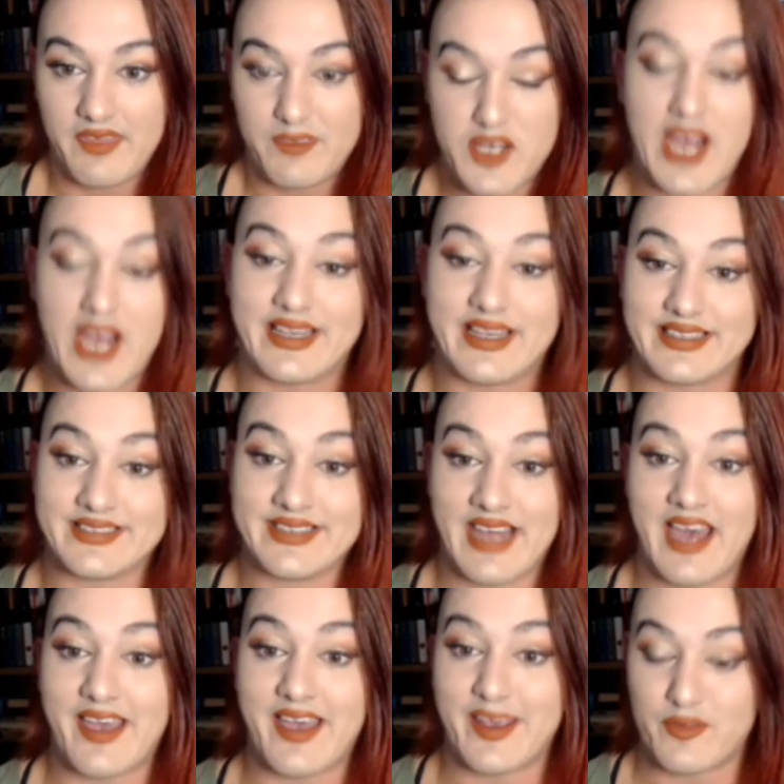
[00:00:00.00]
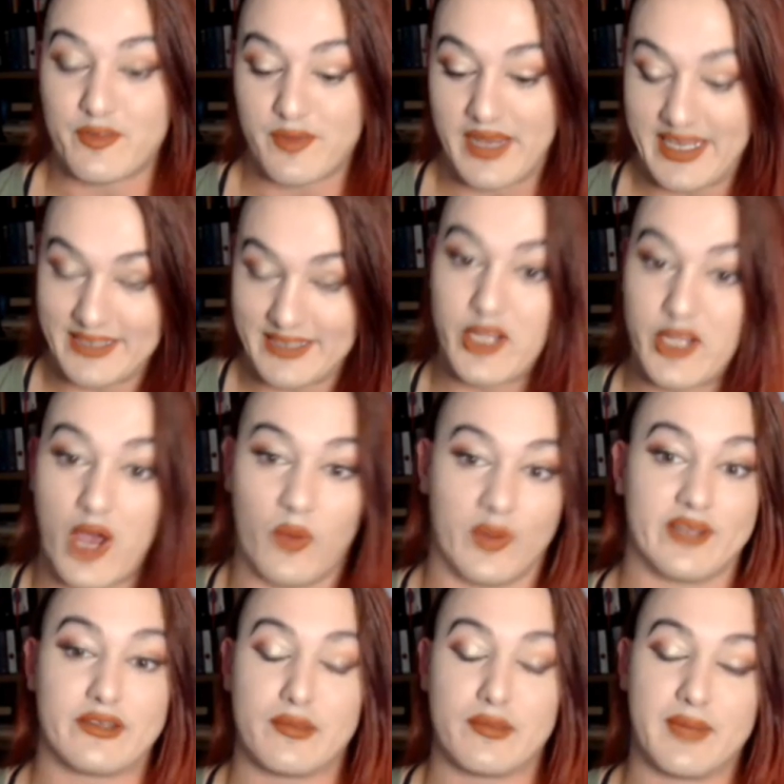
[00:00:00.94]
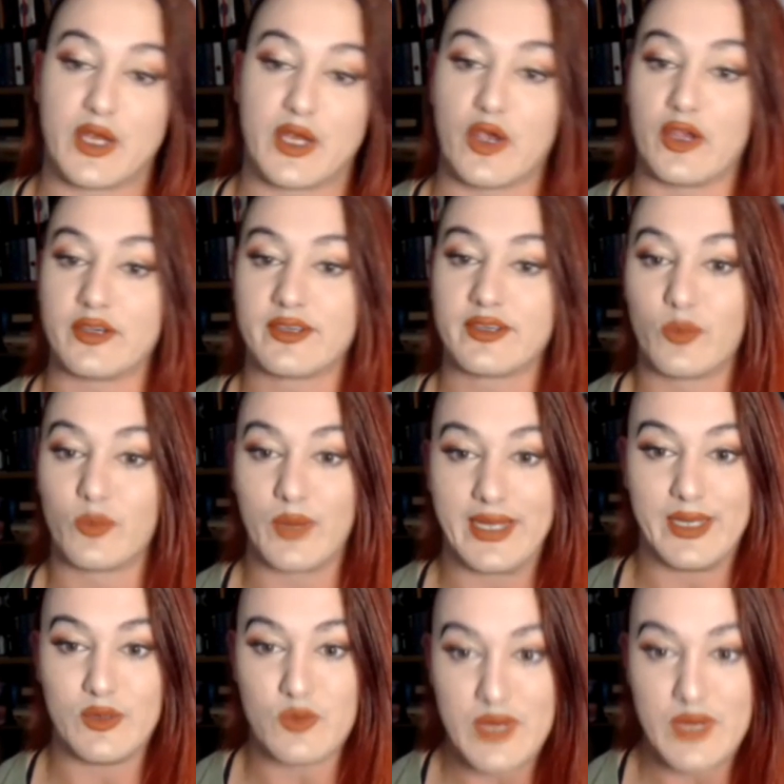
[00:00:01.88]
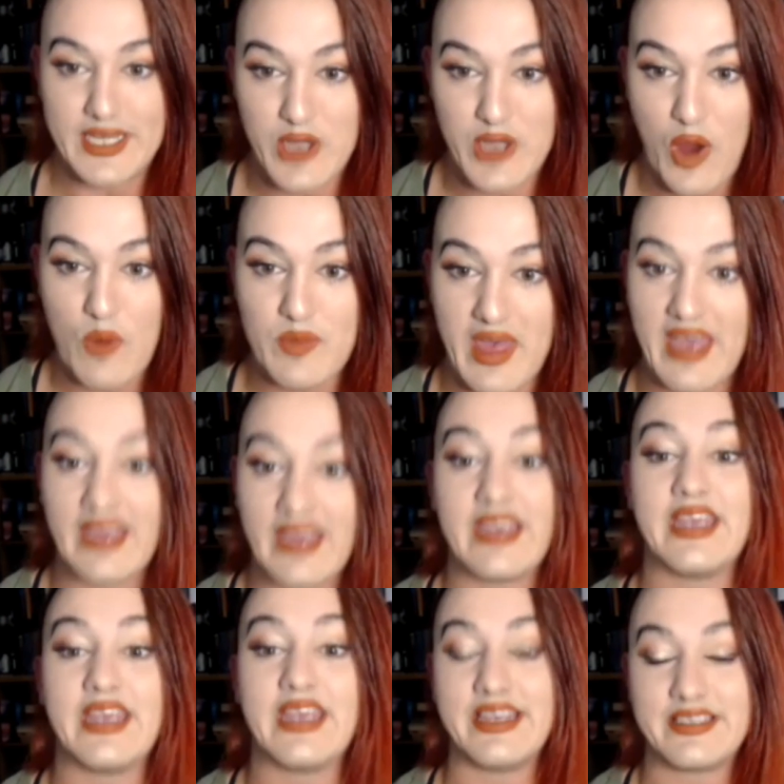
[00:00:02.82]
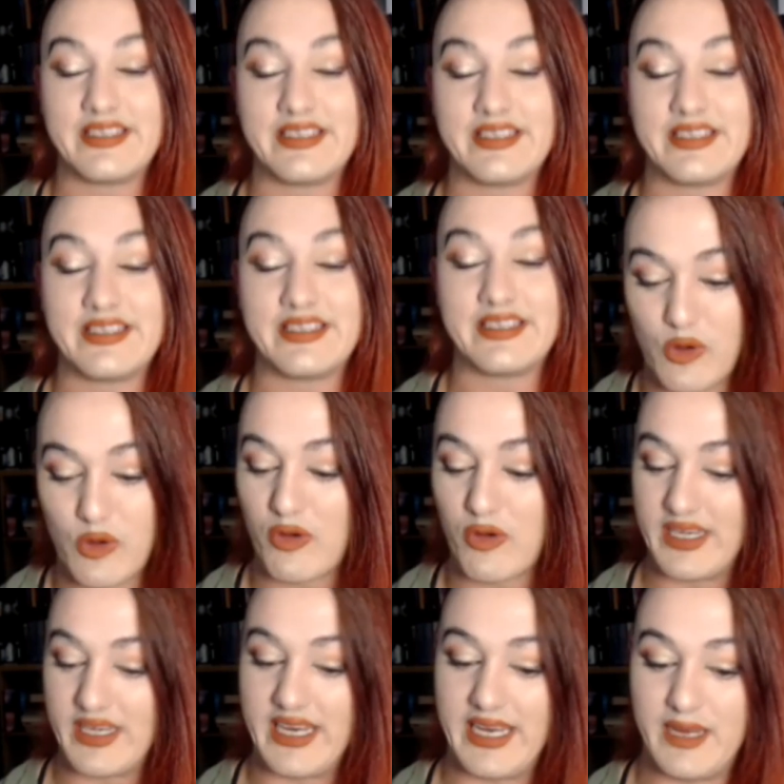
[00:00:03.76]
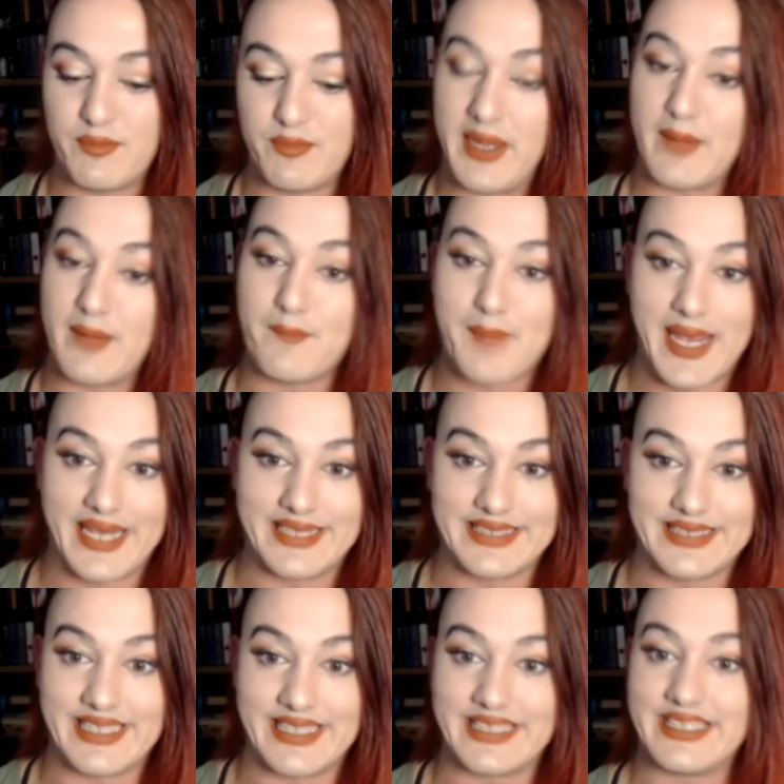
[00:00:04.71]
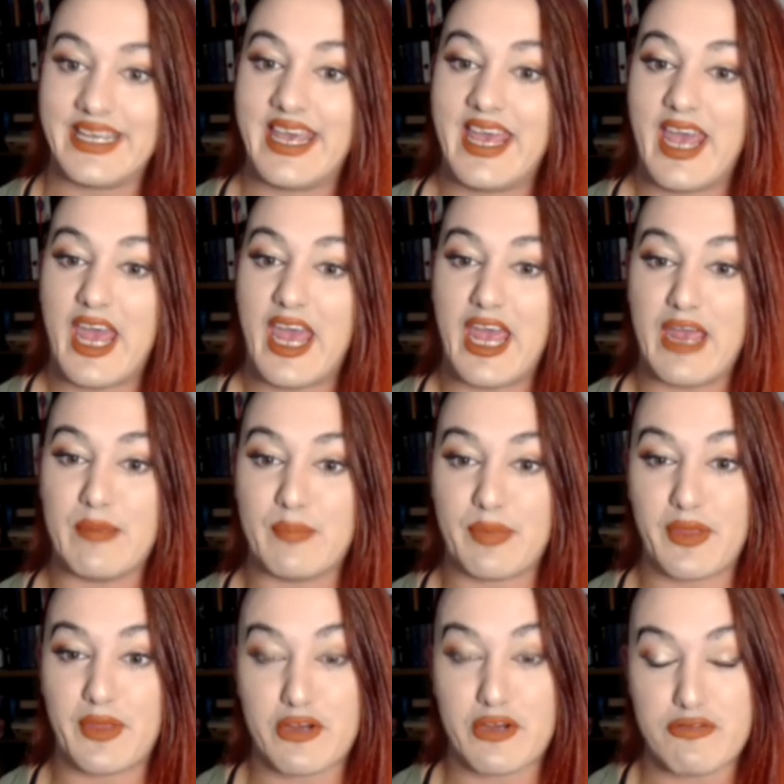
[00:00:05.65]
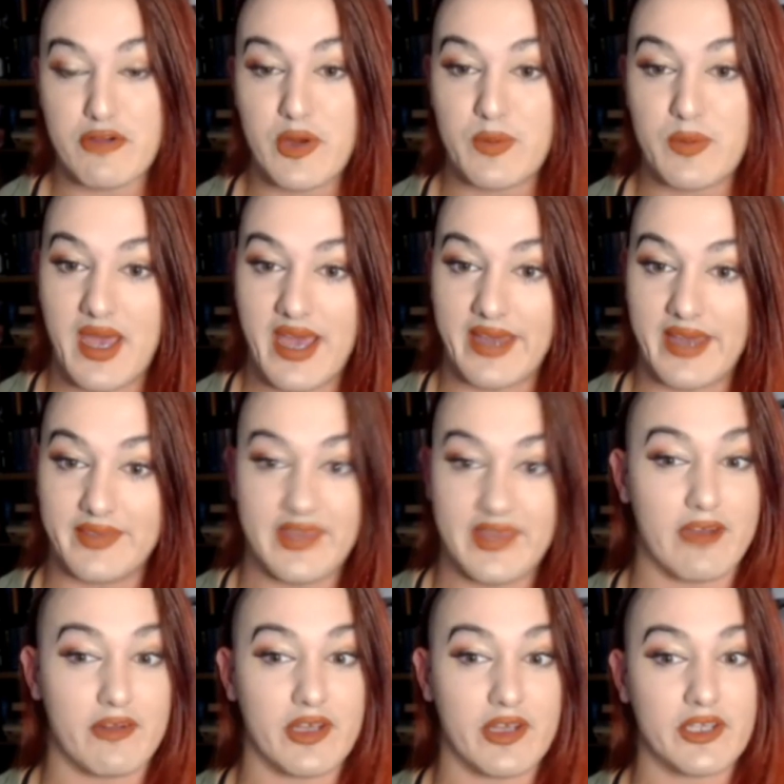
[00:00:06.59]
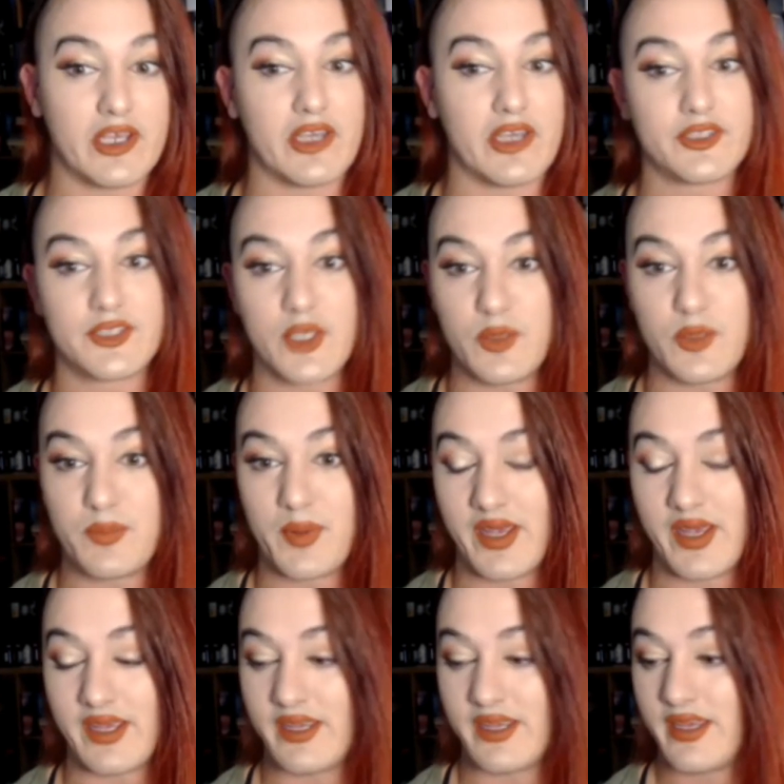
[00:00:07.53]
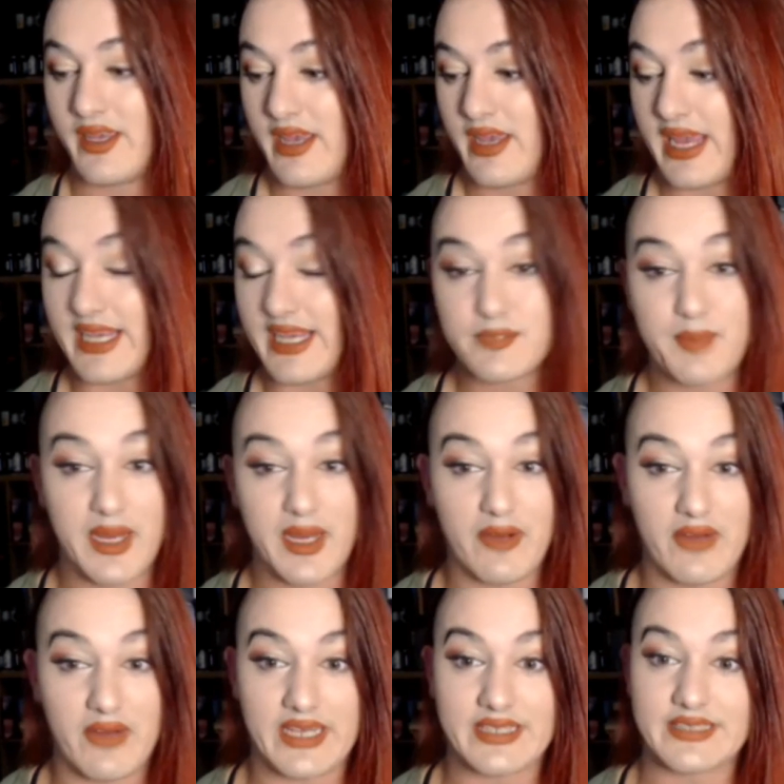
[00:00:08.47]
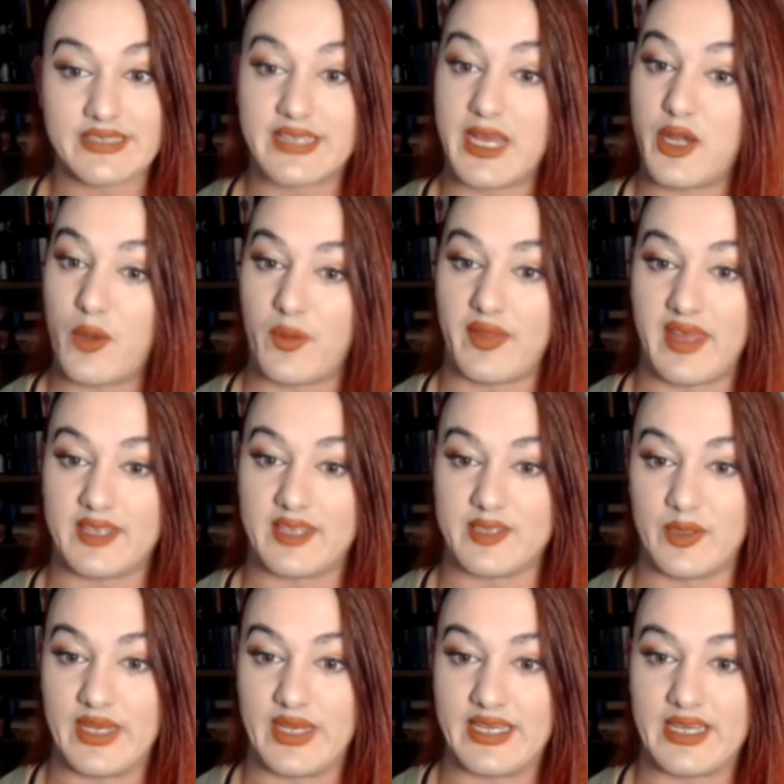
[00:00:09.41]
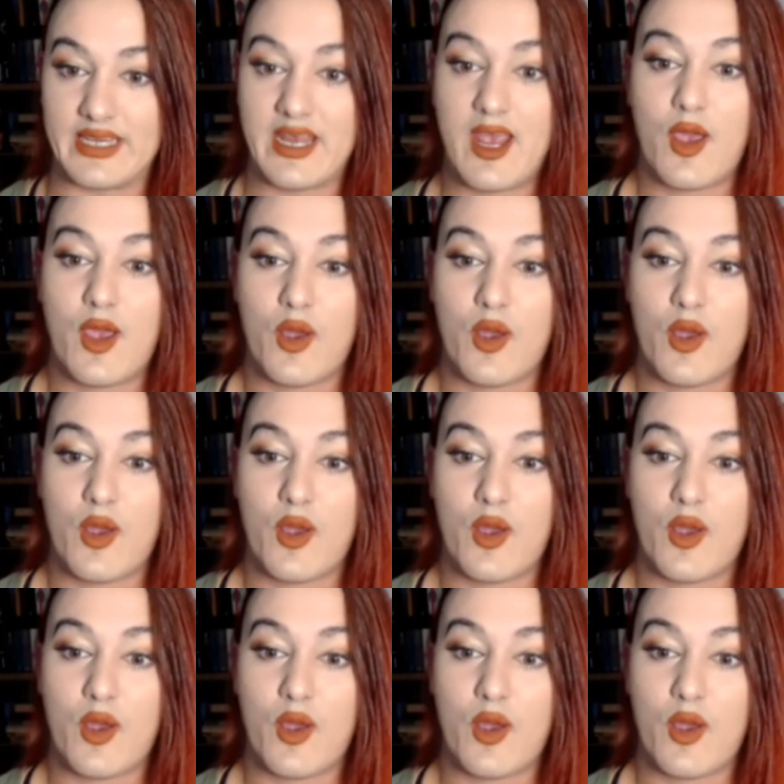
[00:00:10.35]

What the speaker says: Giants Live is going to be good. We know that it's already been amazing. The crew behind there are super experienced. They know what they're doing.